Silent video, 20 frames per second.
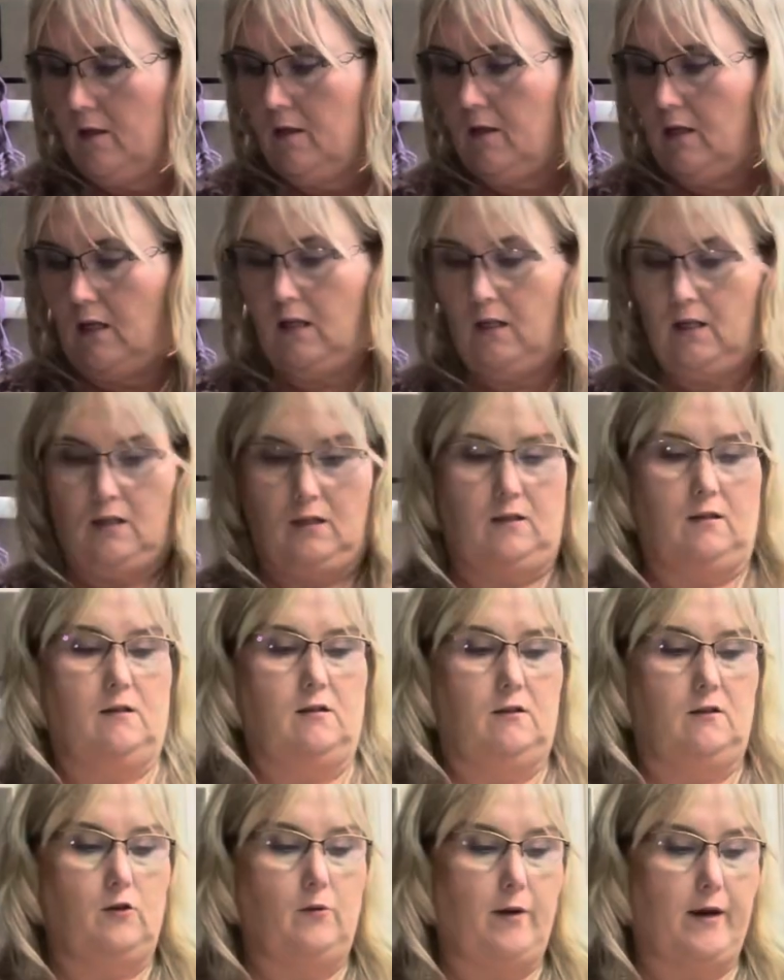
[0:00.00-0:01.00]
and
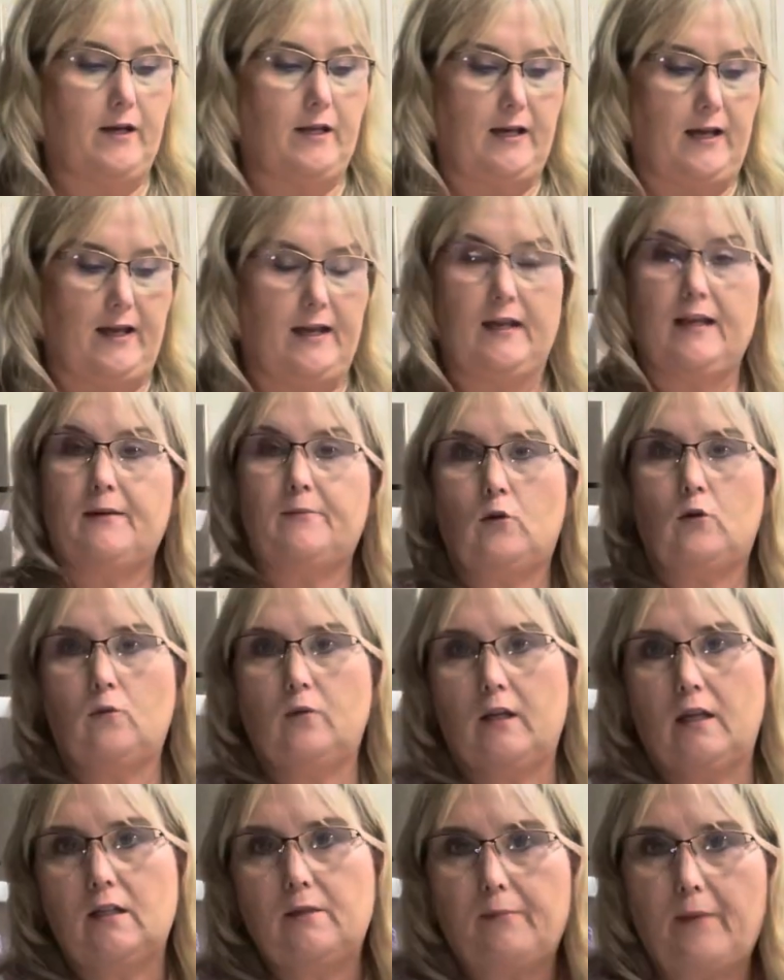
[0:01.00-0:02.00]
you reckon I am gonna
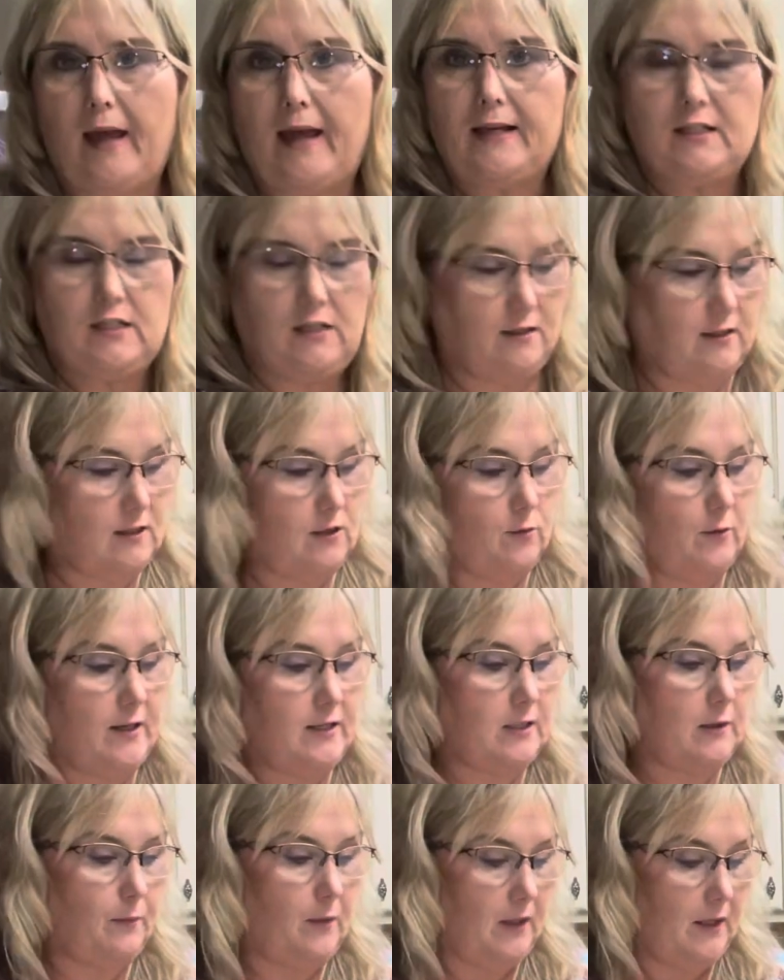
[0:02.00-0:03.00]
get back to this
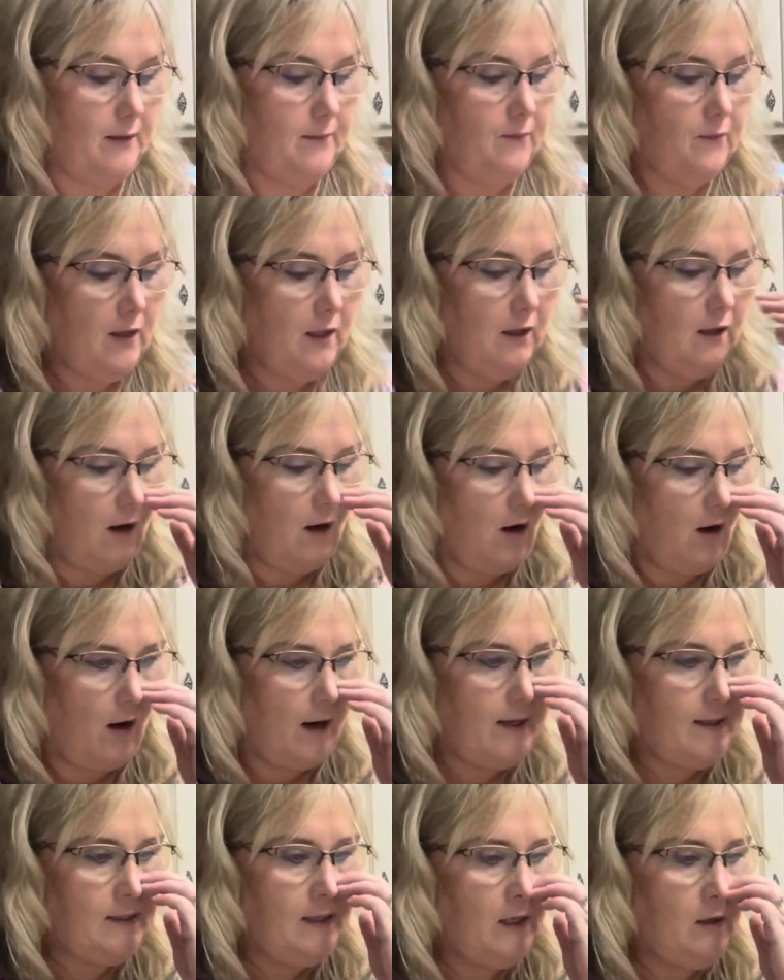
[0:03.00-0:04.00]
recipe. All
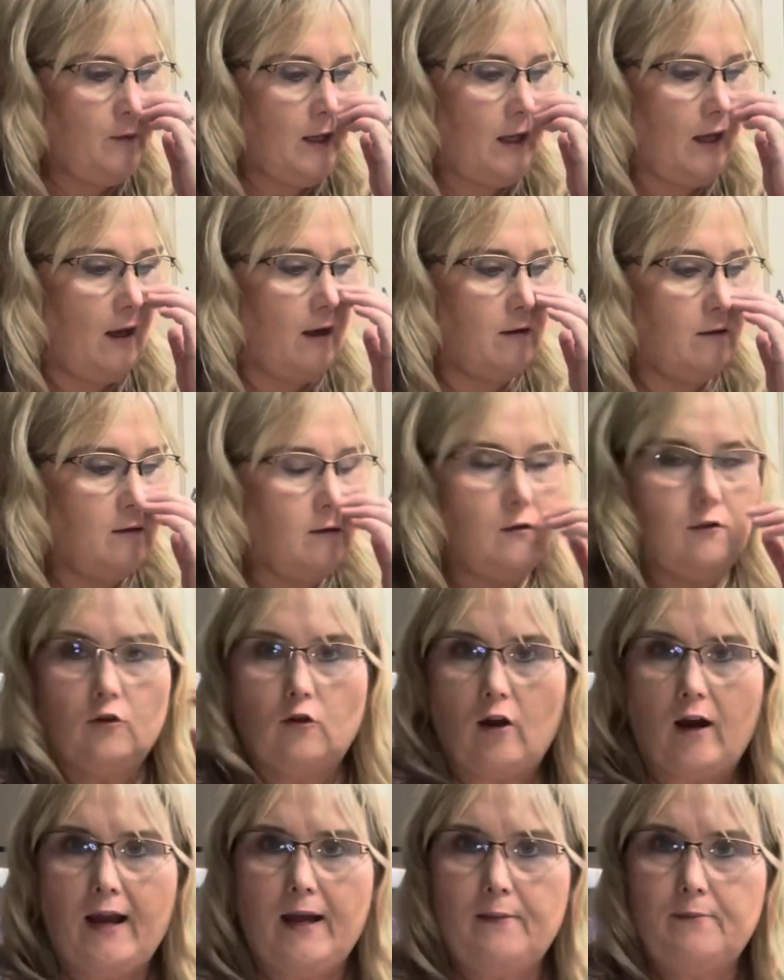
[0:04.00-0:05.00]
right, here we go.
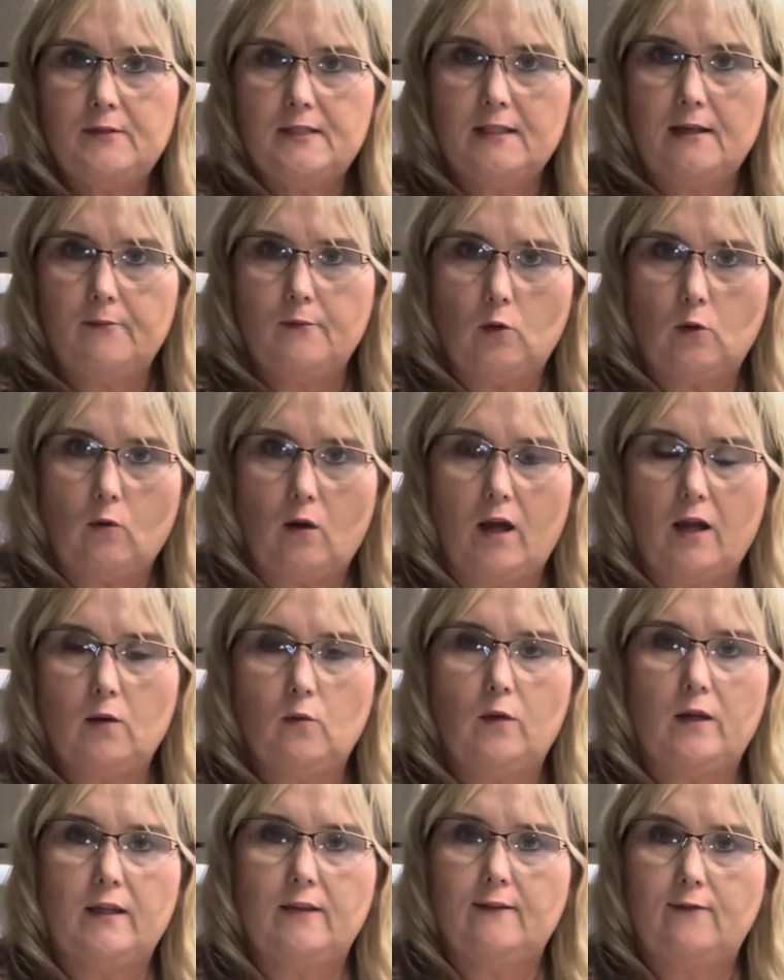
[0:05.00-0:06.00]
Grab something to write
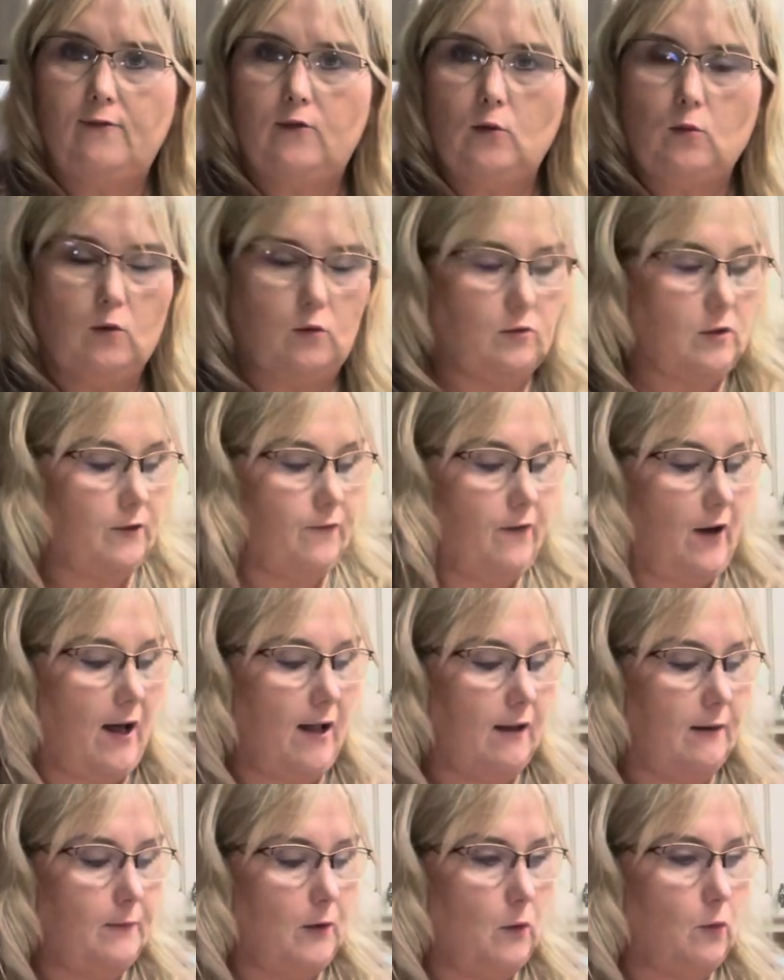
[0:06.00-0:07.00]
with if you want to
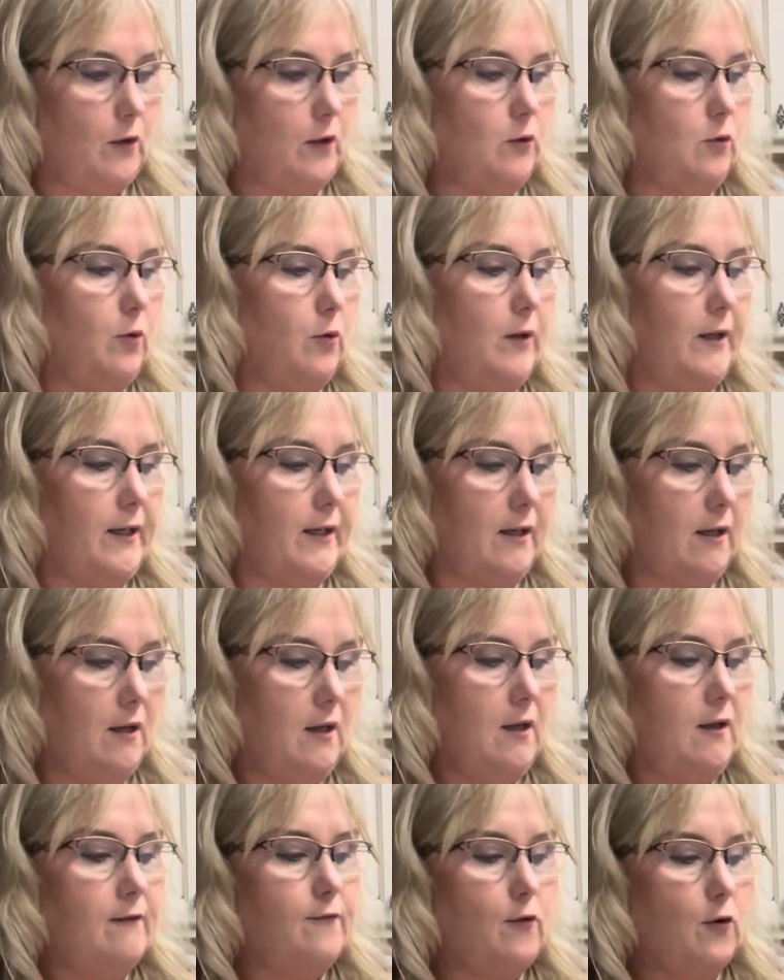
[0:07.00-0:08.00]
follow me real quick.
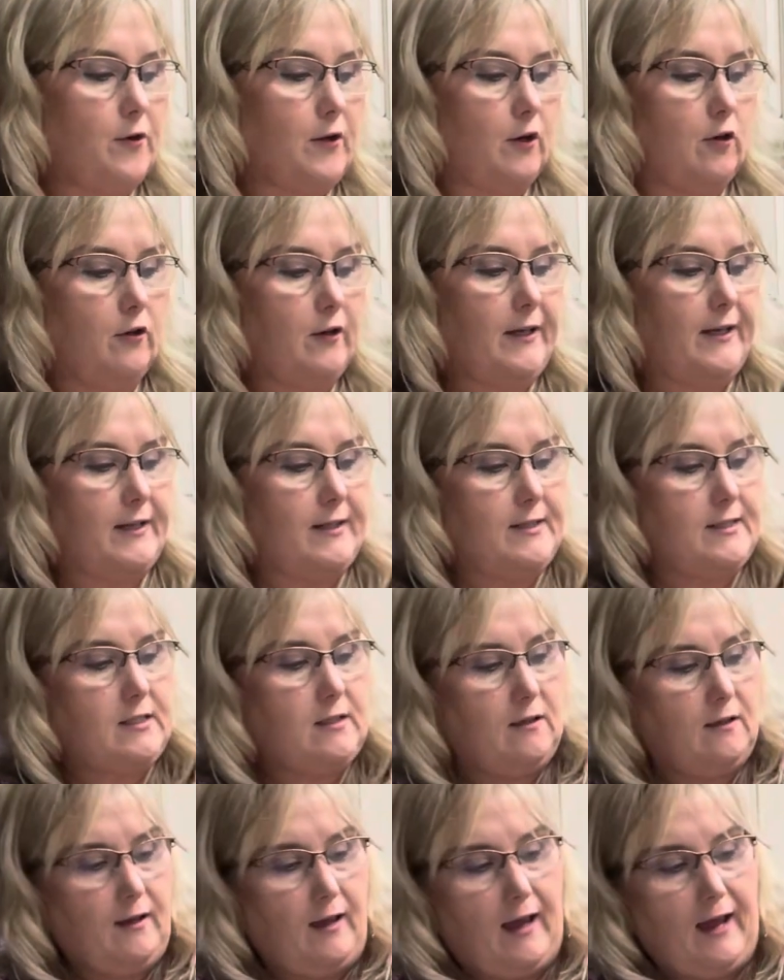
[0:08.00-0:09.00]
For the grits,
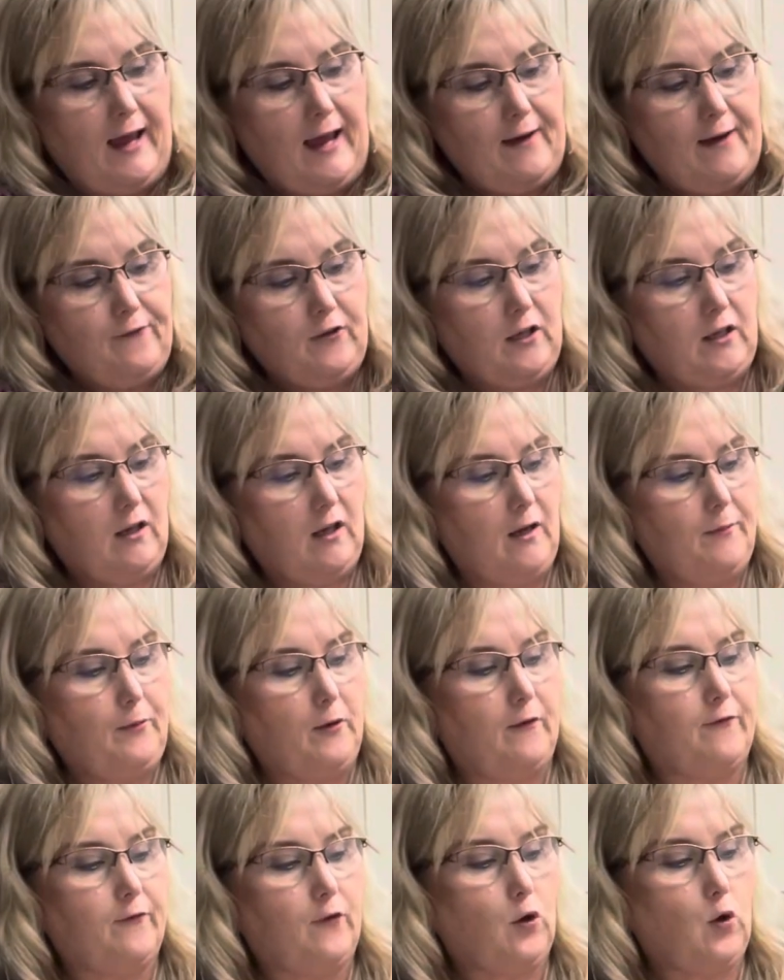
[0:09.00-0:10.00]
a 1/2 cup
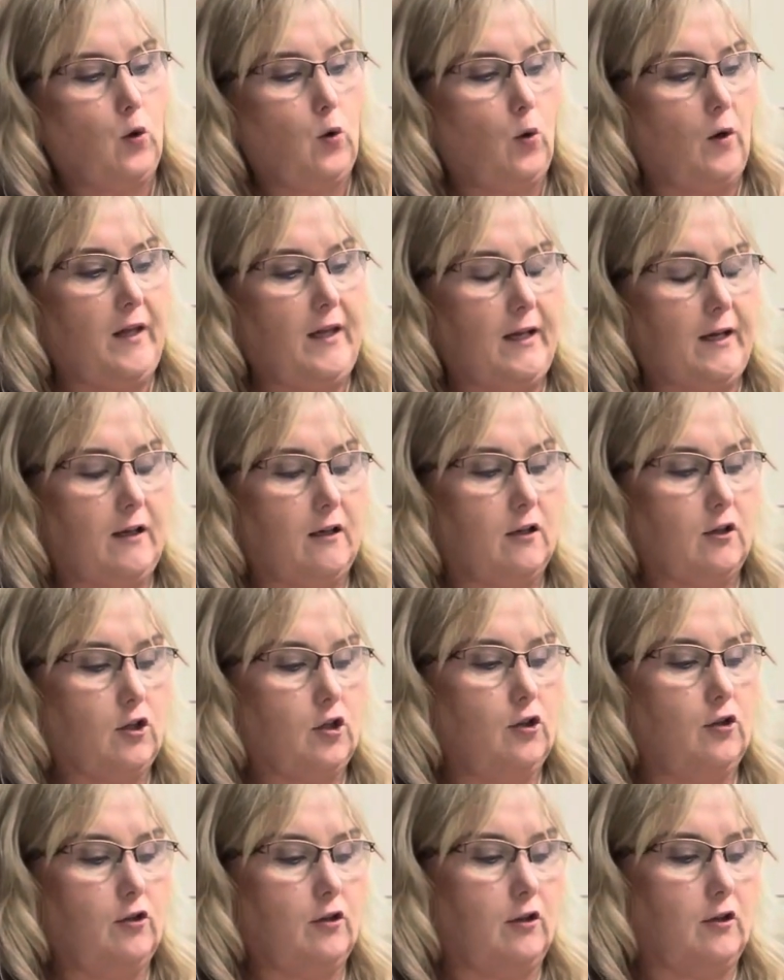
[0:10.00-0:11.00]
of quick
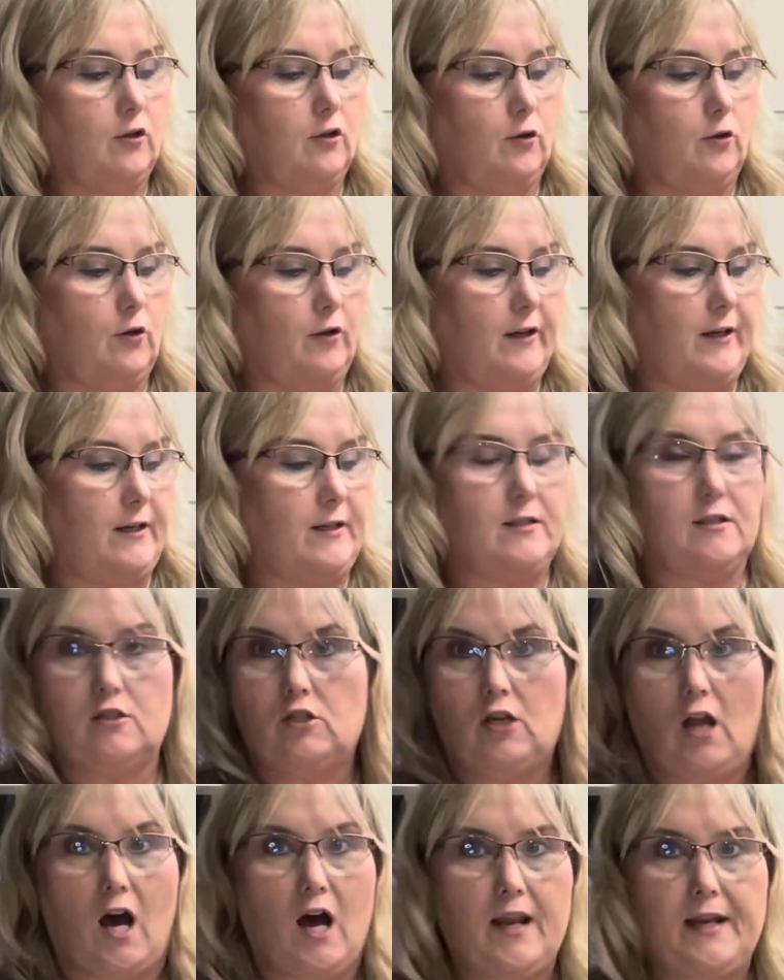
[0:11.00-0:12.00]
cook grits,
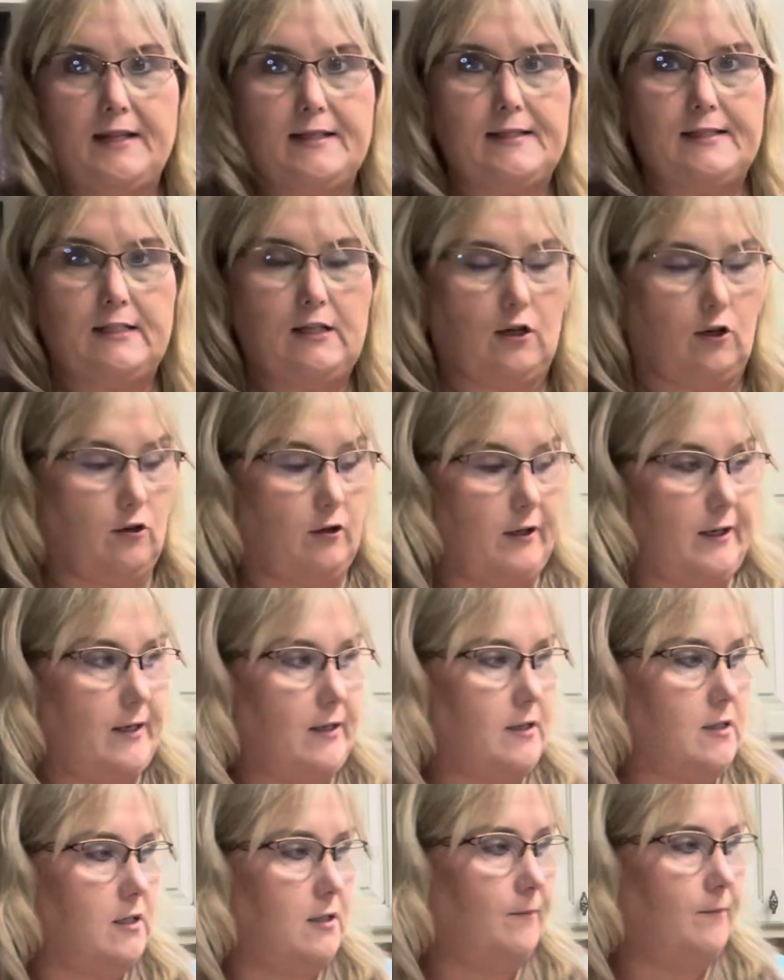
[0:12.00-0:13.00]
not instant
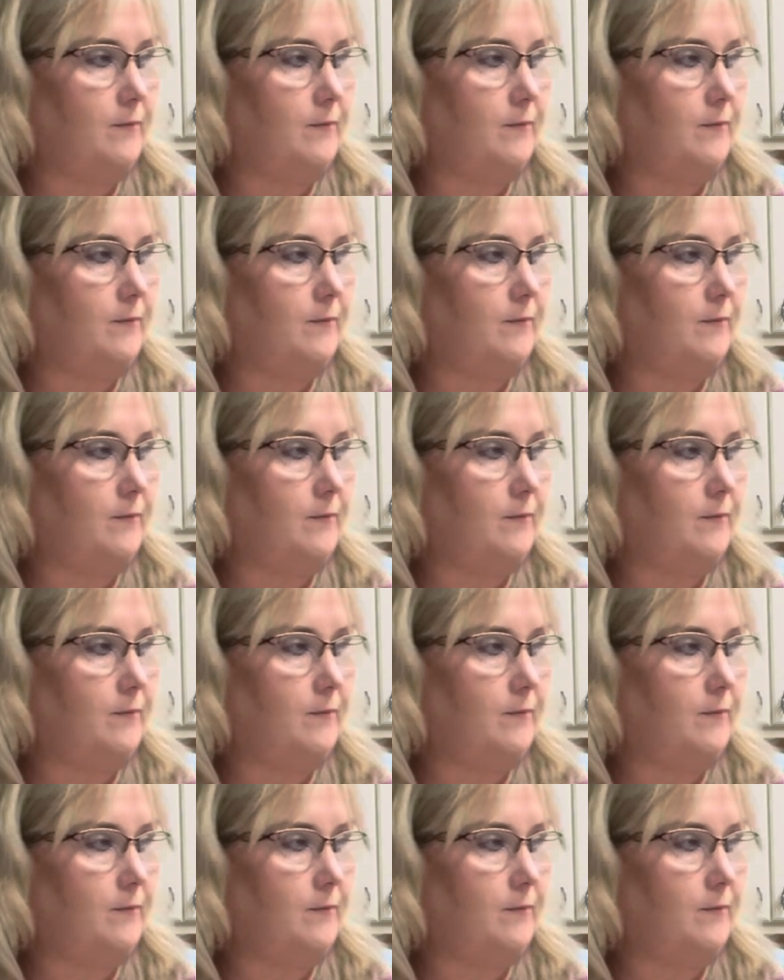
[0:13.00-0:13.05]
grits.